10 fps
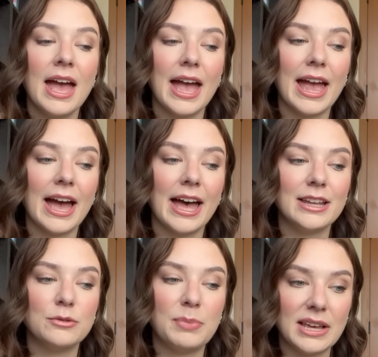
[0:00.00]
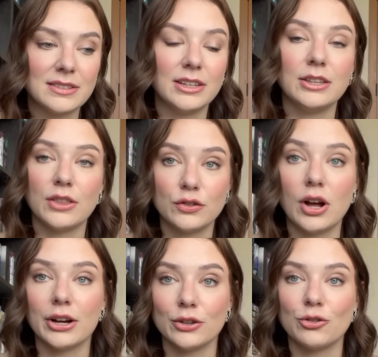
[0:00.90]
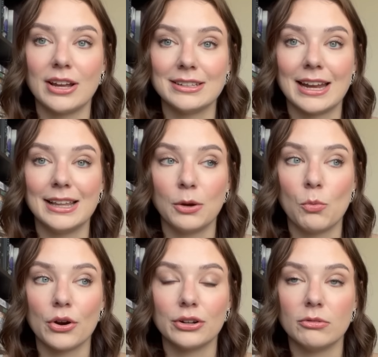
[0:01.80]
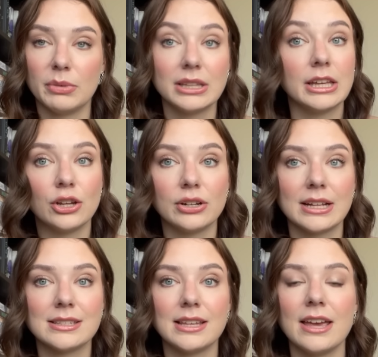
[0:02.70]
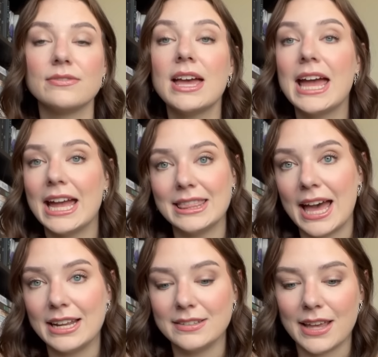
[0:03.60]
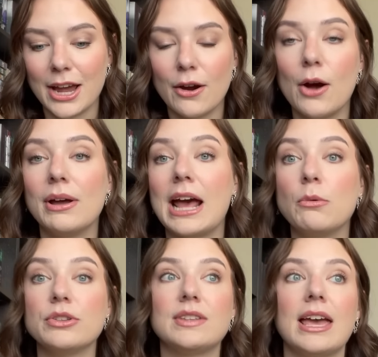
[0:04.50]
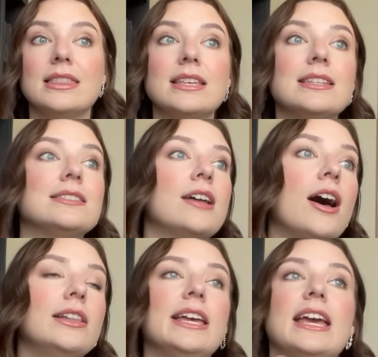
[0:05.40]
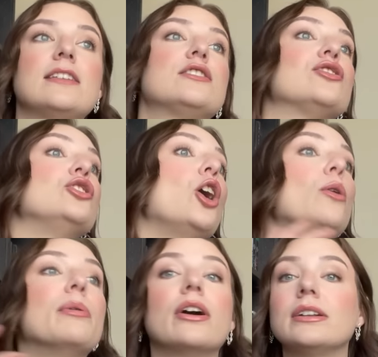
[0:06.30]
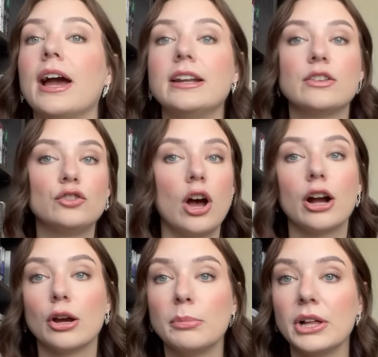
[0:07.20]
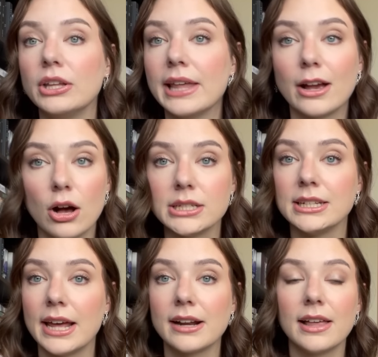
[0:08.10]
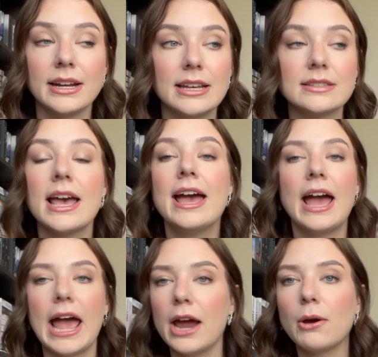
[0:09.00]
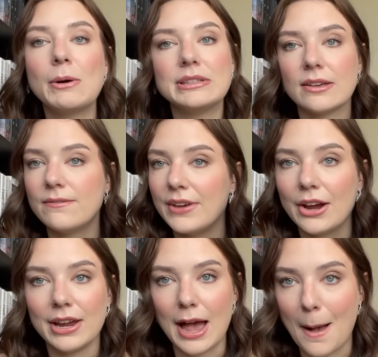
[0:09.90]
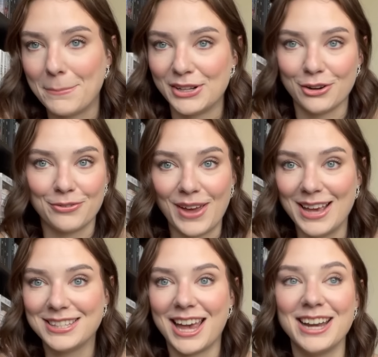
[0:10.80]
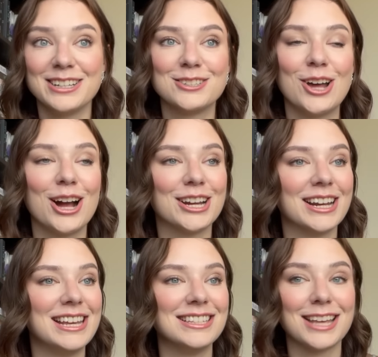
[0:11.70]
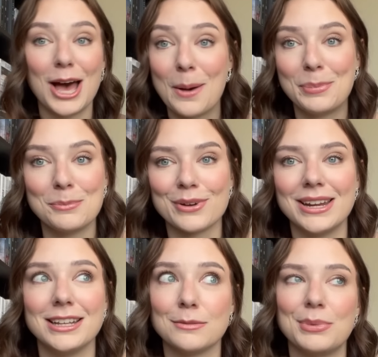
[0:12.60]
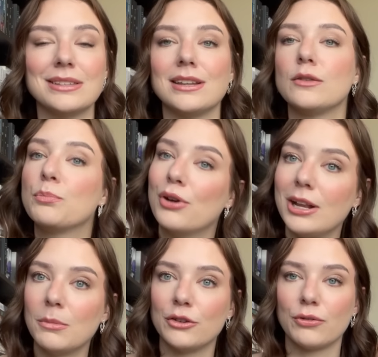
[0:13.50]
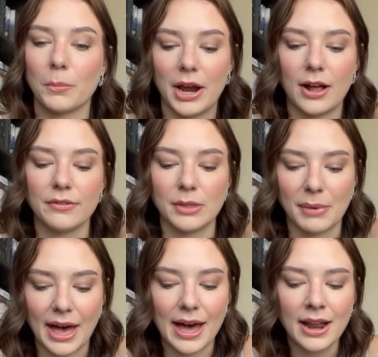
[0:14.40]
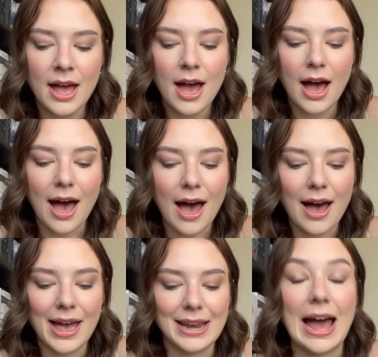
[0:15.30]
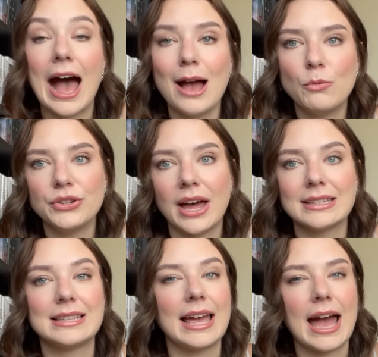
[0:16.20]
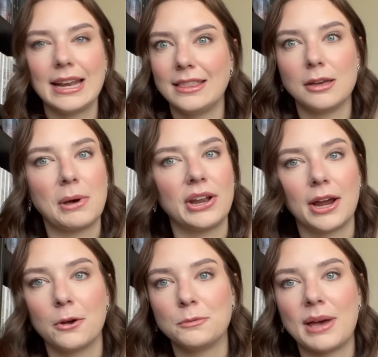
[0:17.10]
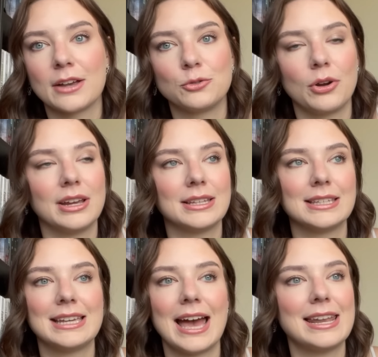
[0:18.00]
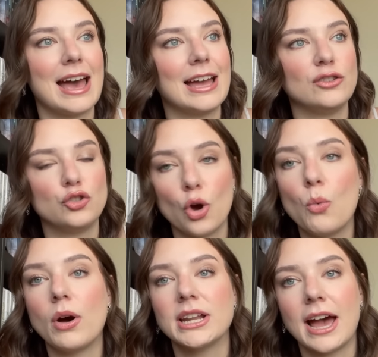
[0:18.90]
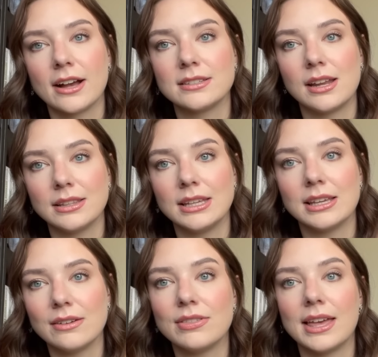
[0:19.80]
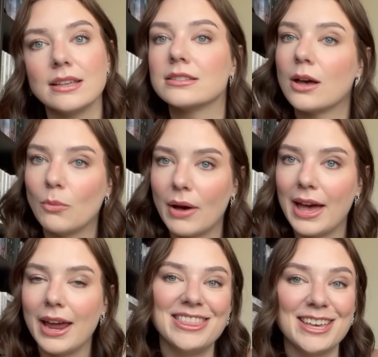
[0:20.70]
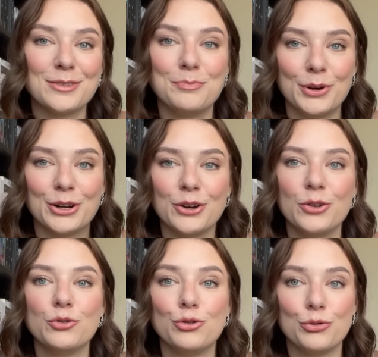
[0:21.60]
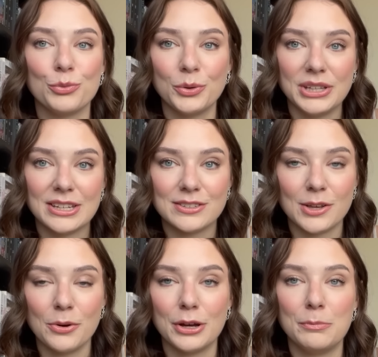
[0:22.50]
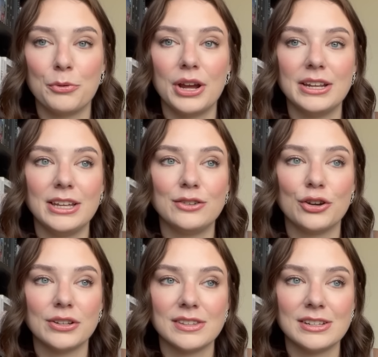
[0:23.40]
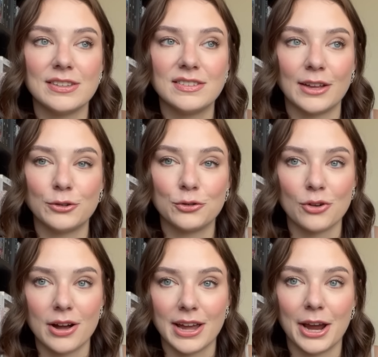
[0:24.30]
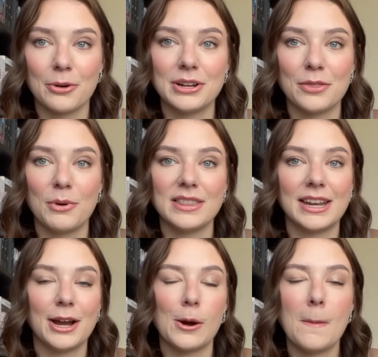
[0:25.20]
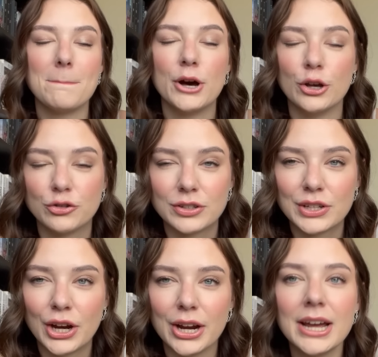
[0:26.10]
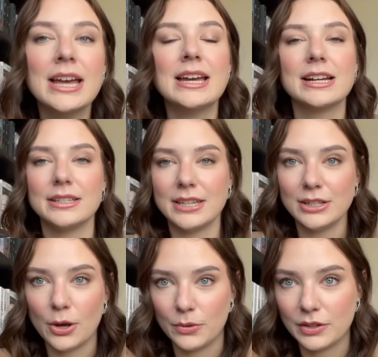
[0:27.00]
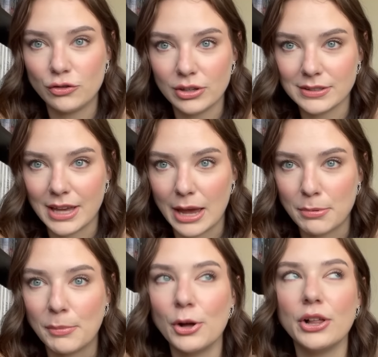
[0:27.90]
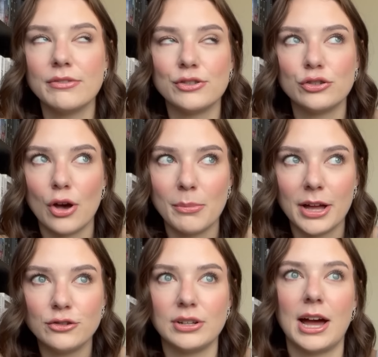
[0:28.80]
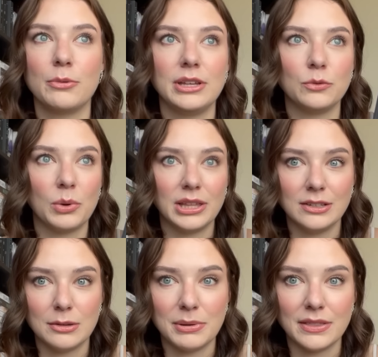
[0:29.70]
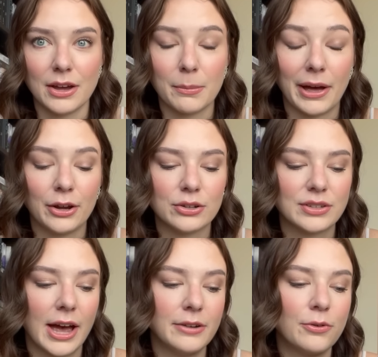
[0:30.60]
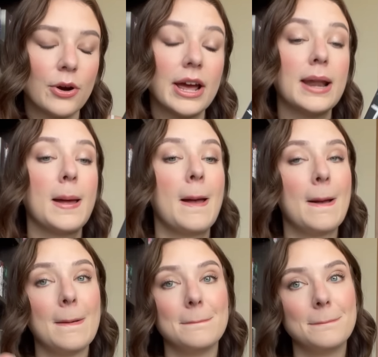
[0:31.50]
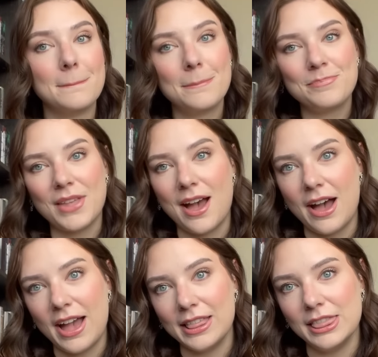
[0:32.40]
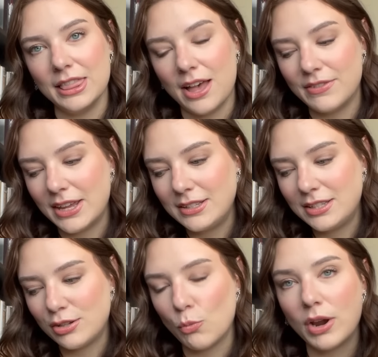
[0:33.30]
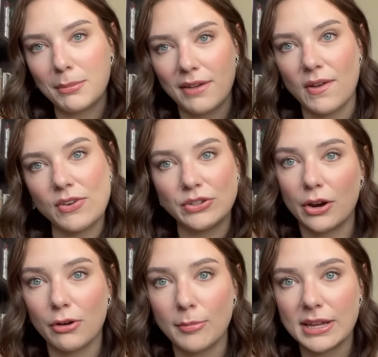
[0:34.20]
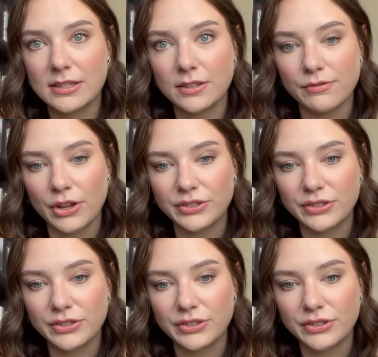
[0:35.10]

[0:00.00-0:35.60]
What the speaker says: And basically the stalker is trying to kind of like warn her, being like, you're not safe. And that is Arrow. And I will say, this is not like a slow burn kind of stalker build like Haunting Adeline is. Arrow is a very up in your face kind of stalker. He's up in Brienne's business pretty much from right off the bat. And I will not say anything about Arrow's backstory, because again, I don't want to accidentally give things away. This book truly is so good. Brienne turns into such a strong heroine in the way that Arrow pushes her, because he knows that she is capable of so much and how he's willing to be there by her side for it. I love it. One of my favorite dark romances of all